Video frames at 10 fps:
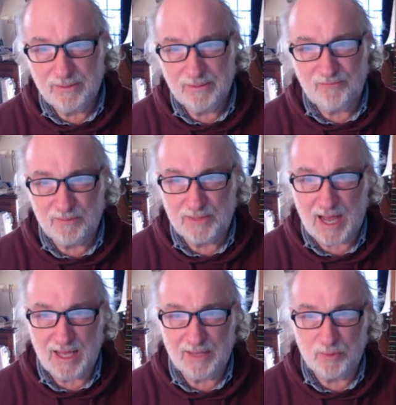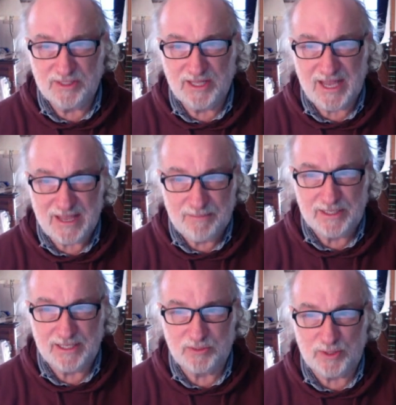from God was the
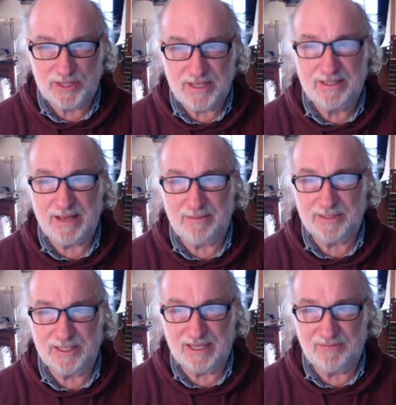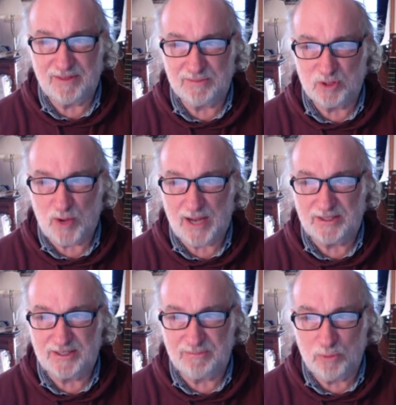impetus within them to give them
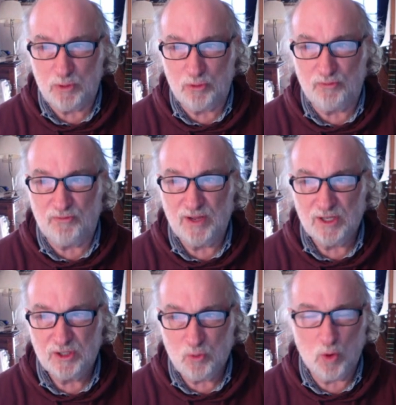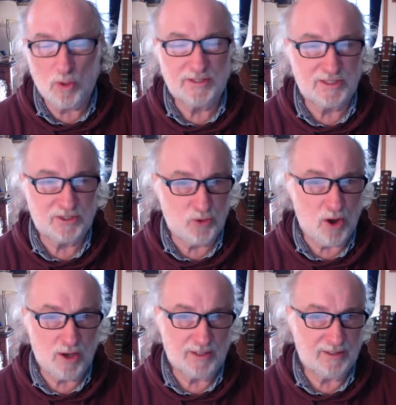strength to move towards this
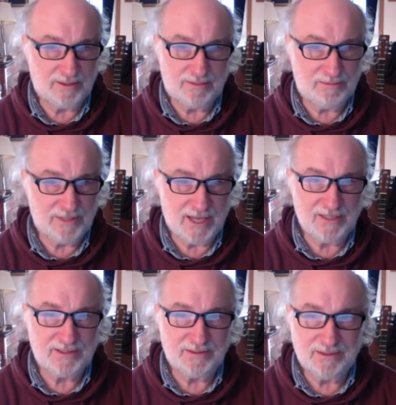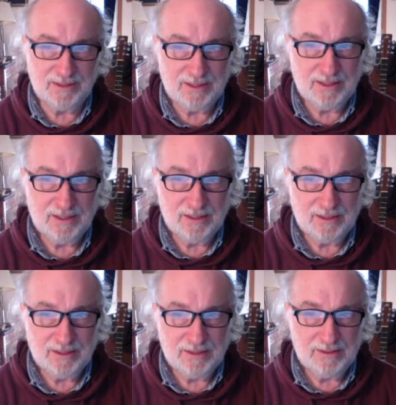drawing. Yes?
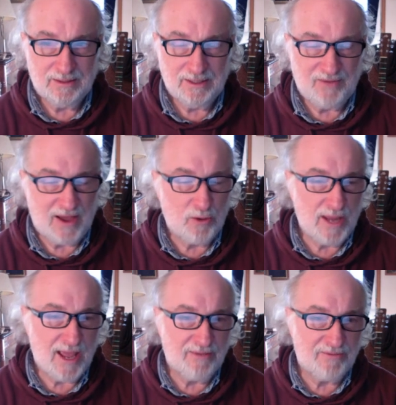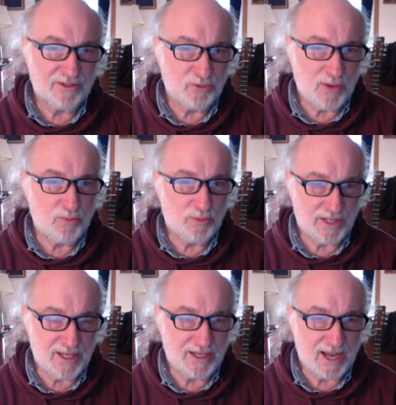If I don't have the strength
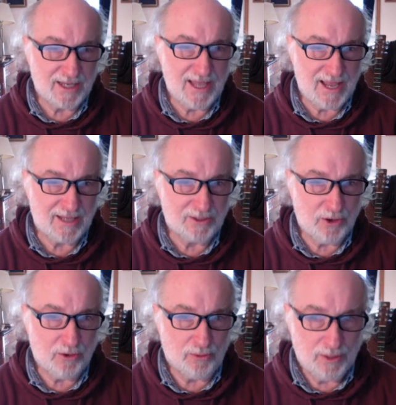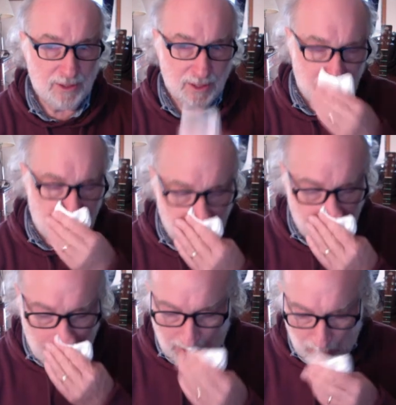within, I can't go.
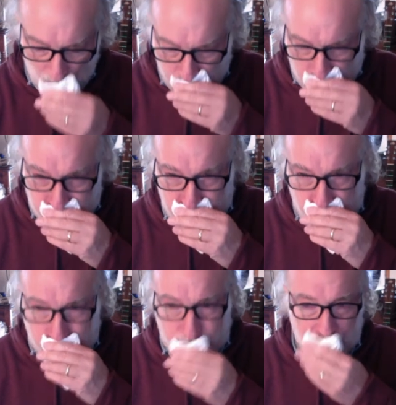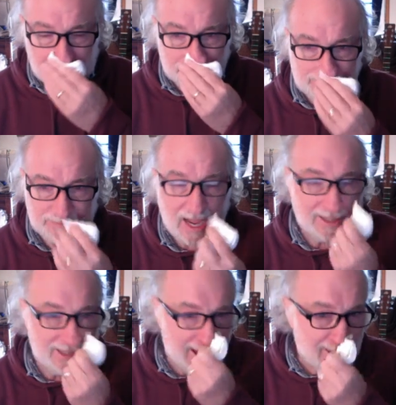
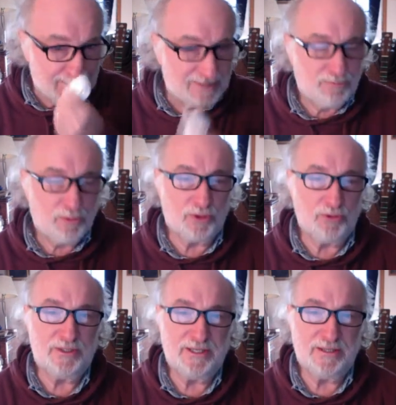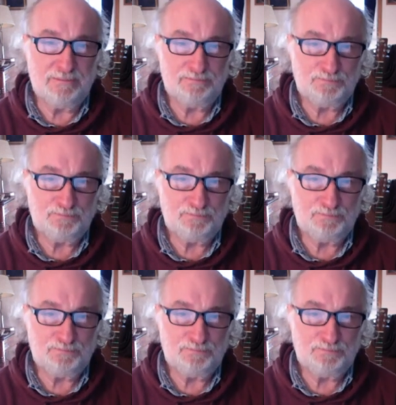I can't produce it.